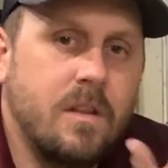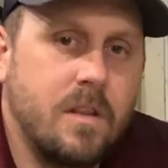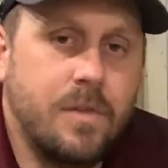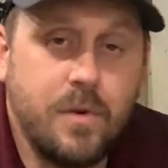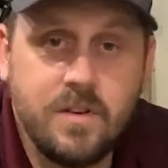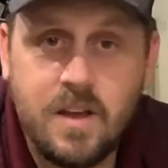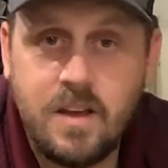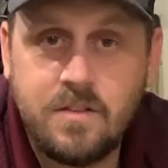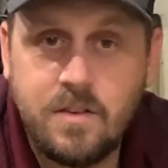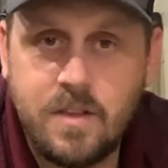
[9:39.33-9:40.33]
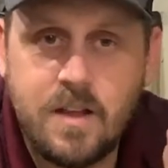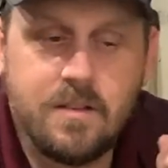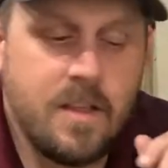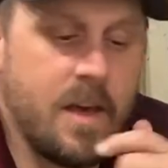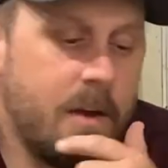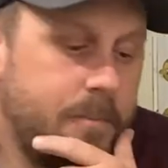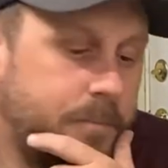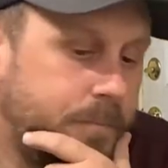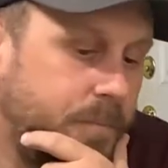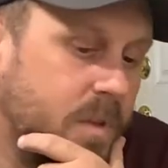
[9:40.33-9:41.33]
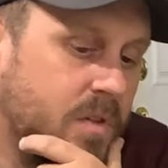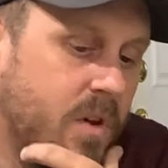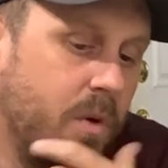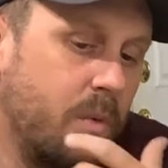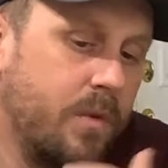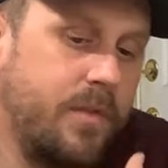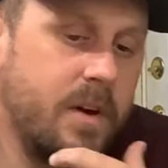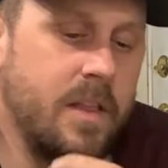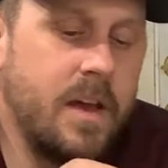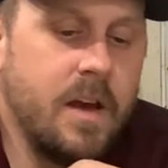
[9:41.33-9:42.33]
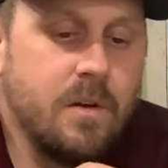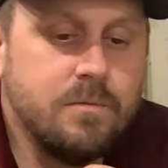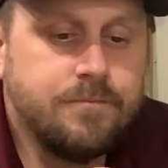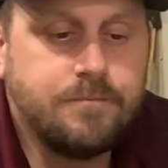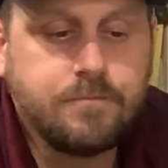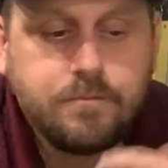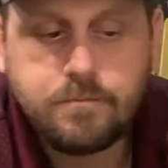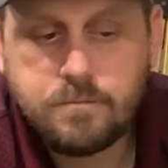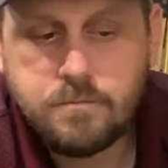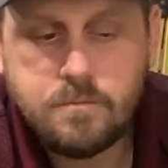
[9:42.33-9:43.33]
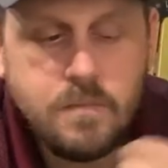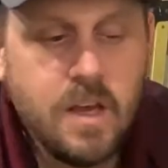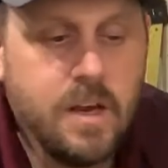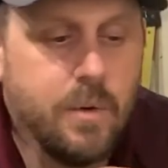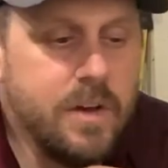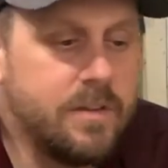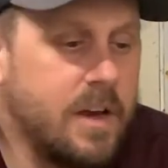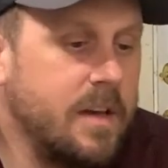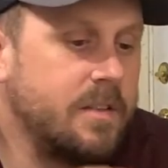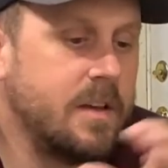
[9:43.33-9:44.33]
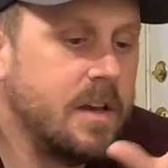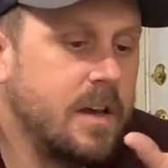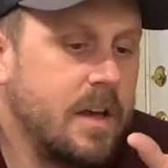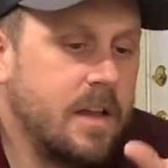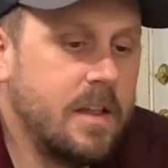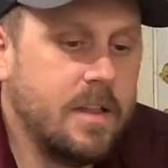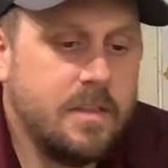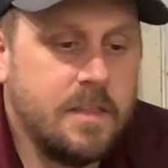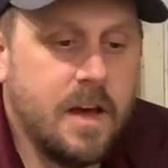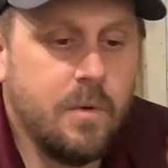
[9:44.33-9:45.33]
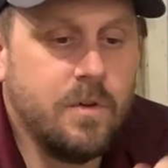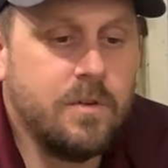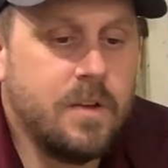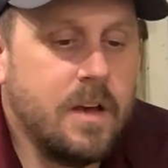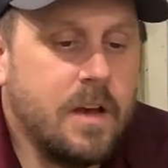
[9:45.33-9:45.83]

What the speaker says: the 3 tanks, and that's that. So we'll figure that out. Anyways, guys, that was